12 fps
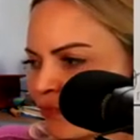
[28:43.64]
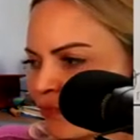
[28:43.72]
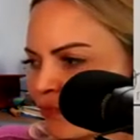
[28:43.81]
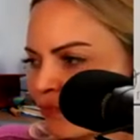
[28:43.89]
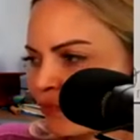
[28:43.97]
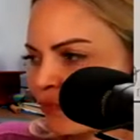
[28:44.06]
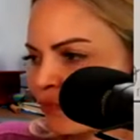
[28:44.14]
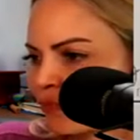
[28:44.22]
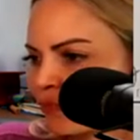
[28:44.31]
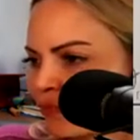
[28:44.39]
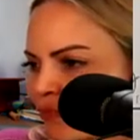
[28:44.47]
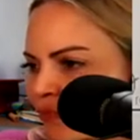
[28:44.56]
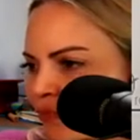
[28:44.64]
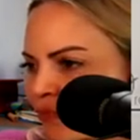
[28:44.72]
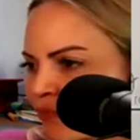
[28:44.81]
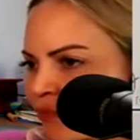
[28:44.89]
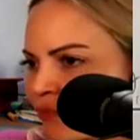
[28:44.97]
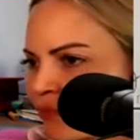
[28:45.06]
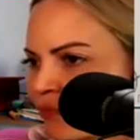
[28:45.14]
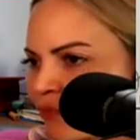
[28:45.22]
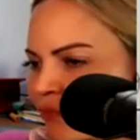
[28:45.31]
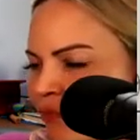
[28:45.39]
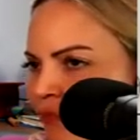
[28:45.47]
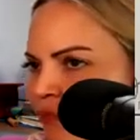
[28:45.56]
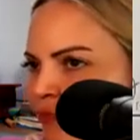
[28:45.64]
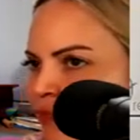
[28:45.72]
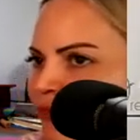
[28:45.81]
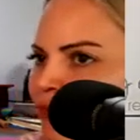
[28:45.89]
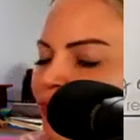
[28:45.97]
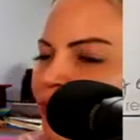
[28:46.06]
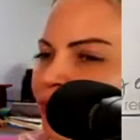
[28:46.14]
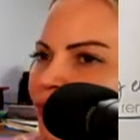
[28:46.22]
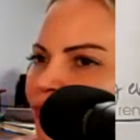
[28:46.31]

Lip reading: (not speaking)